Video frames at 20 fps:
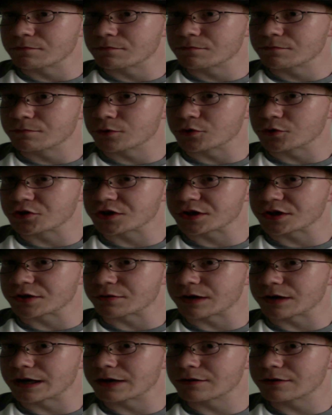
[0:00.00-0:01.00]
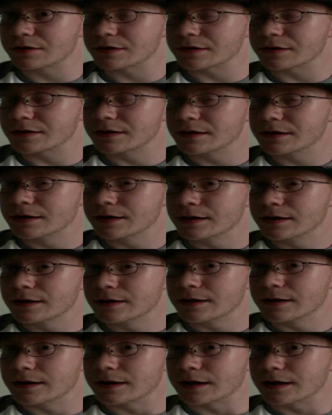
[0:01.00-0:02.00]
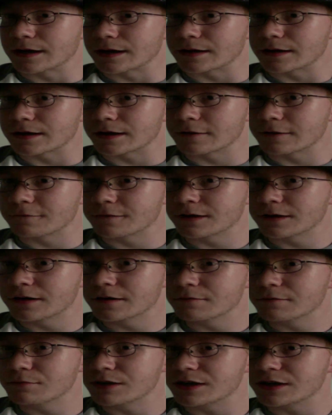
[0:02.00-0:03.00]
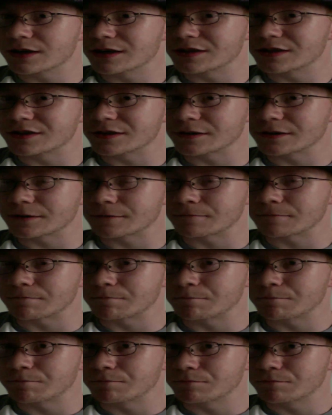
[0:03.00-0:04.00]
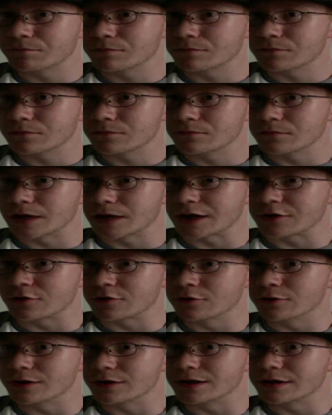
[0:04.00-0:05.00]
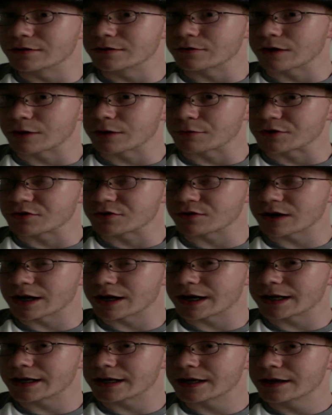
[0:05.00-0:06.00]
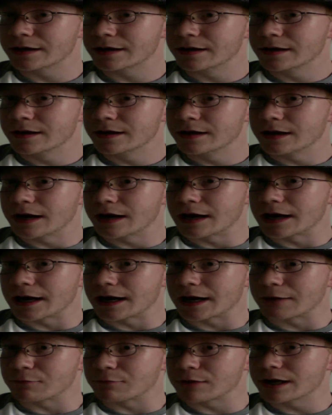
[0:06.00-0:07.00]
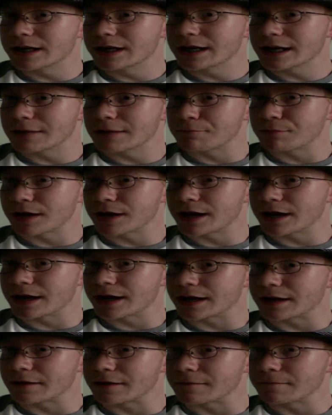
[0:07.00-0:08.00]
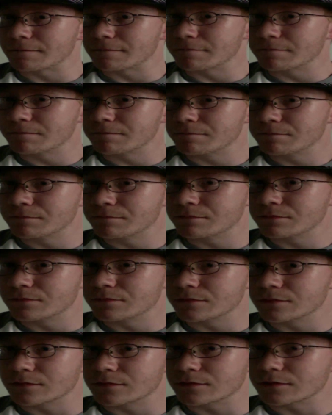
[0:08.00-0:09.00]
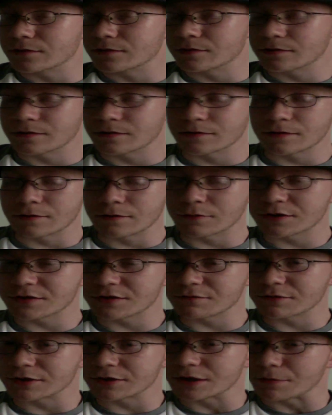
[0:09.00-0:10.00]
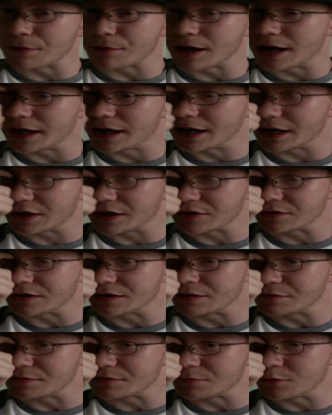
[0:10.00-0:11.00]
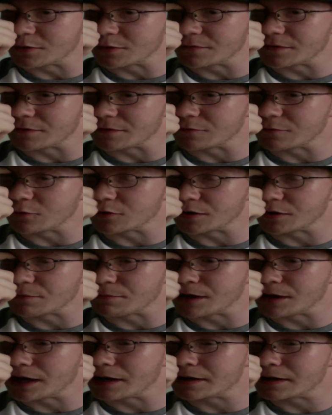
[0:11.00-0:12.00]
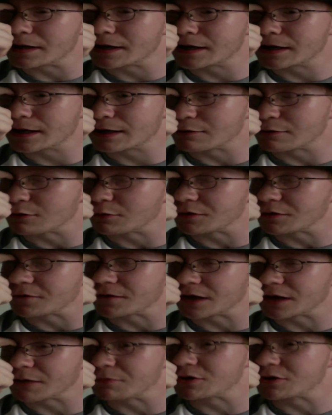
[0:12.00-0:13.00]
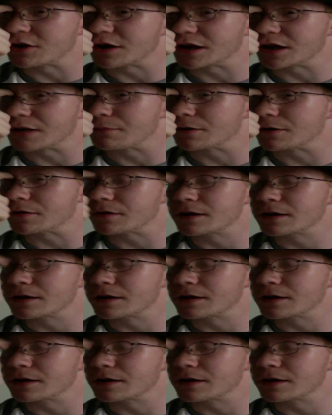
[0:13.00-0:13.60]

bullshitting around, and I figured because I could, or I would try, I ran out of bag. It wasn't really a bag, actually. It was more of a rolled-up mat. I don't know what the fuck I'm talking about.